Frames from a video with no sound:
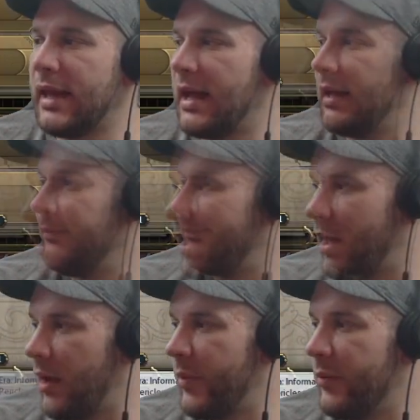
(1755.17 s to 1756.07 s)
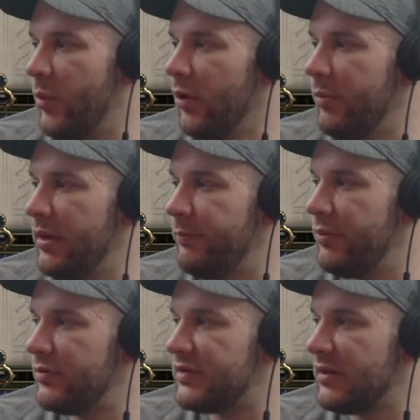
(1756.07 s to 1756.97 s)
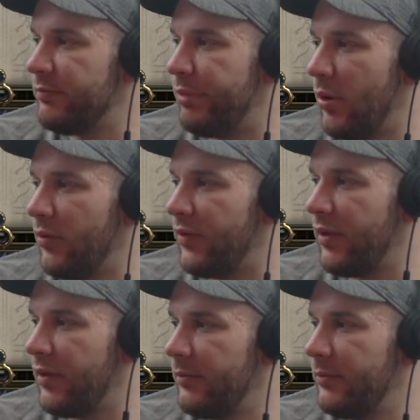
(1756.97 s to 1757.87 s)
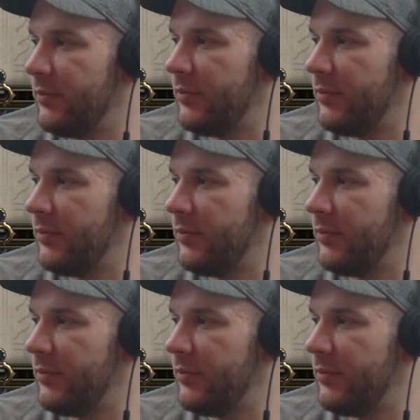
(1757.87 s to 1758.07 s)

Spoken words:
that. And we will be boosting both of them.